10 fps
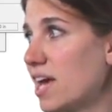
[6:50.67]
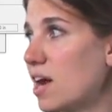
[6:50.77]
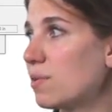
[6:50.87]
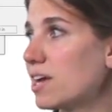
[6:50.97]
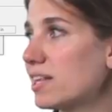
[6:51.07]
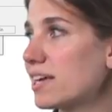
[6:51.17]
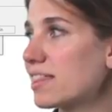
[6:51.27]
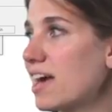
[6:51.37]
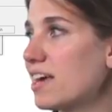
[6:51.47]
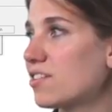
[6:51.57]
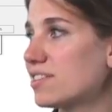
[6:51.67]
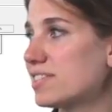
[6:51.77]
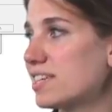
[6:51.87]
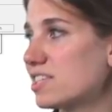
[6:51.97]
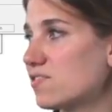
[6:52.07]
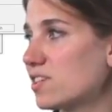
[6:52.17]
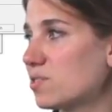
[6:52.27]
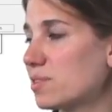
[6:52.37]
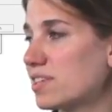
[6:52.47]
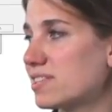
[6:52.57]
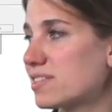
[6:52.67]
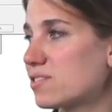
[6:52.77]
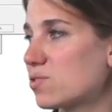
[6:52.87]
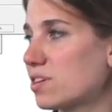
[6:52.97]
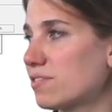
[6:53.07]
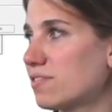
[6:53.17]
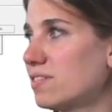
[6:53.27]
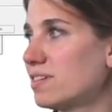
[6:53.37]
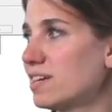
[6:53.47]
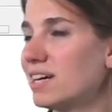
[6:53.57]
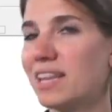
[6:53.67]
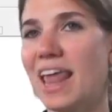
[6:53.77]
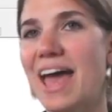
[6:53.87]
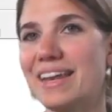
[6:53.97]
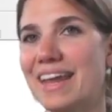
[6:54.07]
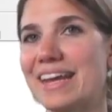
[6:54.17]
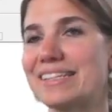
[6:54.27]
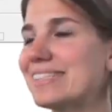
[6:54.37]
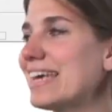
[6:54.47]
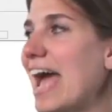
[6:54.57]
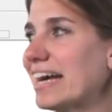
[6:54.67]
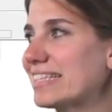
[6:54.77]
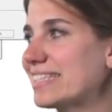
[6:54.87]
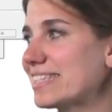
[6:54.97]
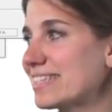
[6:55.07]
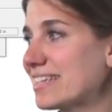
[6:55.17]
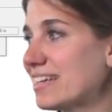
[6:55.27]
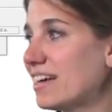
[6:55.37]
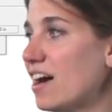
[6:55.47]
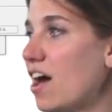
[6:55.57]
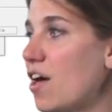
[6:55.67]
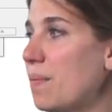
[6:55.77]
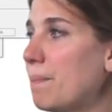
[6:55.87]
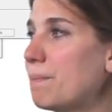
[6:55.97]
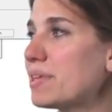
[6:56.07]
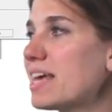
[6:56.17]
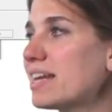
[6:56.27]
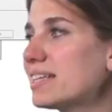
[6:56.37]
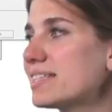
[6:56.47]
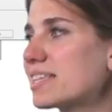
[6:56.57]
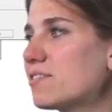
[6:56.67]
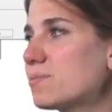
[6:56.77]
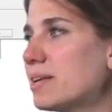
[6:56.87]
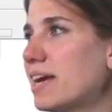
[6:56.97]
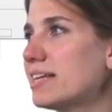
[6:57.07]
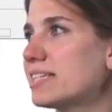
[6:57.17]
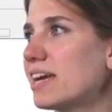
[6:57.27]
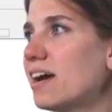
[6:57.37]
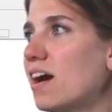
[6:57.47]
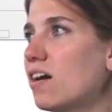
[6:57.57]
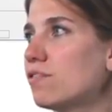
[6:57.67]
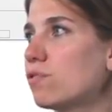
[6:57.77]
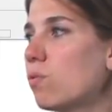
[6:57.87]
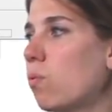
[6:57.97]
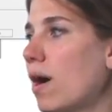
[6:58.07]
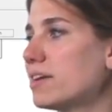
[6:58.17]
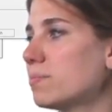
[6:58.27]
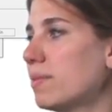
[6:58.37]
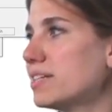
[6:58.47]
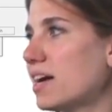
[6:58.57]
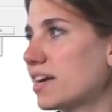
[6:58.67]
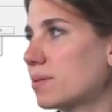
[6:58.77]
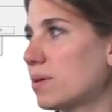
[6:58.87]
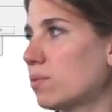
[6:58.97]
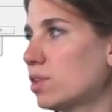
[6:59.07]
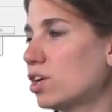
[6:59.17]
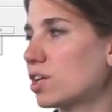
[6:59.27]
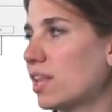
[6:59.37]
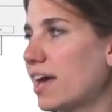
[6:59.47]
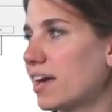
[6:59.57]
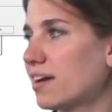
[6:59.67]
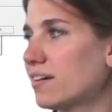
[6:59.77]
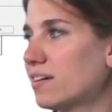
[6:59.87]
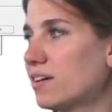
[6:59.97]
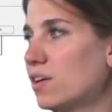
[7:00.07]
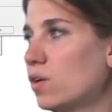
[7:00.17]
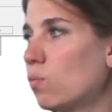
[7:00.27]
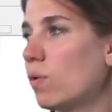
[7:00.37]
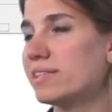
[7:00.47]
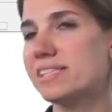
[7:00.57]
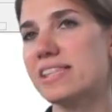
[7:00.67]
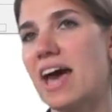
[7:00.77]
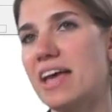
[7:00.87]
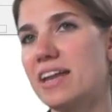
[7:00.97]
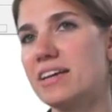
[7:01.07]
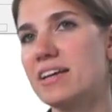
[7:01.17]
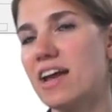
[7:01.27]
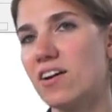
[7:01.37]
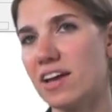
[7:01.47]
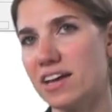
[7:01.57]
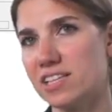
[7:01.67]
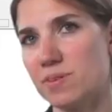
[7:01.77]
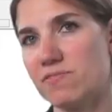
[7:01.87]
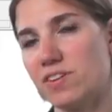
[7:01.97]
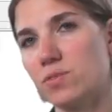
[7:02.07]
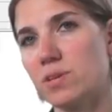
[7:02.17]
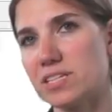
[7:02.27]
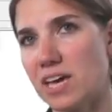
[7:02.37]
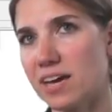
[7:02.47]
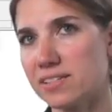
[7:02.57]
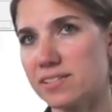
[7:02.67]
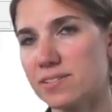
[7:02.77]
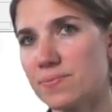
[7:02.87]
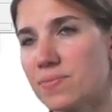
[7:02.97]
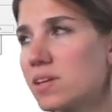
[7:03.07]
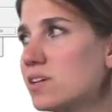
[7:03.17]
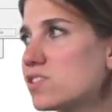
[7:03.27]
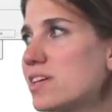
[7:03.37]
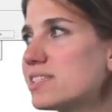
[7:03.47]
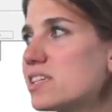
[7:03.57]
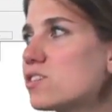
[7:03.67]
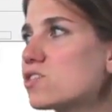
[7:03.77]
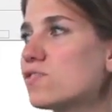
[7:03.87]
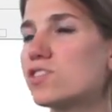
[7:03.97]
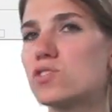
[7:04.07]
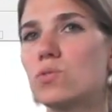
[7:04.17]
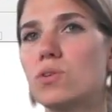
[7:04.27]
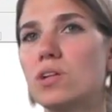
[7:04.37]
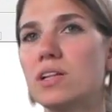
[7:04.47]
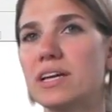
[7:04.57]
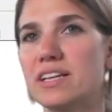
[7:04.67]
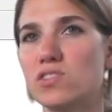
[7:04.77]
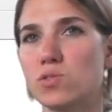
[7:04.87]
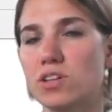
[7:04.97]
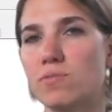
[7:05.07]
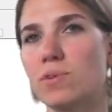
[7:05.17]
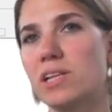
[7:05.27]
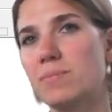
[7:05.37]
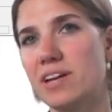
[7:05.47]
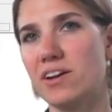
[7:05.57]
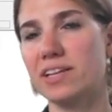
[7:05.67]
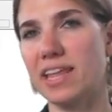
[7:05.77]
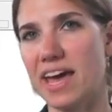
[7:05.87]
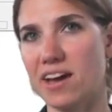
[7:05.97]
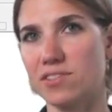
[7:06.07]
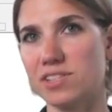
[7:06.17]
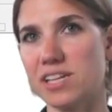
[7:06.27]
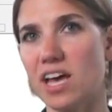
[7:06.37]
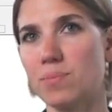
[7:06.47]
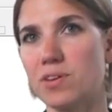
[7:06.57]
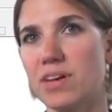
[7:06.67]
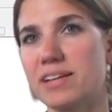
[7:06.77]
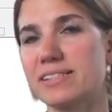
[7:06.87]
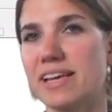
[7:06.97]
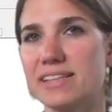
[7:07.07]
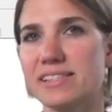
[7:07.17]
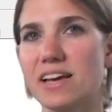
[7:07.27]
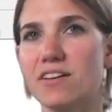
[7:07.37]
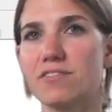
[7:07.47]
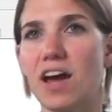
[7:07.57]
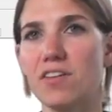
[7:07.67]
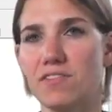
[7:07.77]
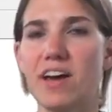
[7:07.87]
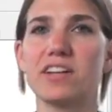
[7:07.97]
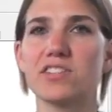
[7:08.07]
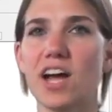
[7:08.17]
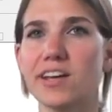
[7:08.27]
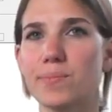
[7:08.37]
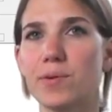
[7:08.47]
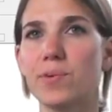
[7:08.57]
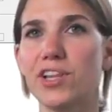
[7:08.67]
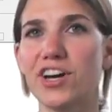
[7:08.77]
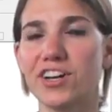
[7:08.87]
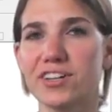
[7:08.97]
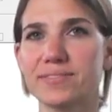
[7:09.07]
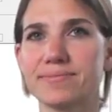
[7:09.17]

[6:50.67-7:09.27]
And when I click that, you can see it's filled with this sort of Latinate text, but that at least gives me an idea of what my document will look like once that area been filled with text. So that's a useful tool in sort of preliminary layouts to help you get a sense of how the final document will look.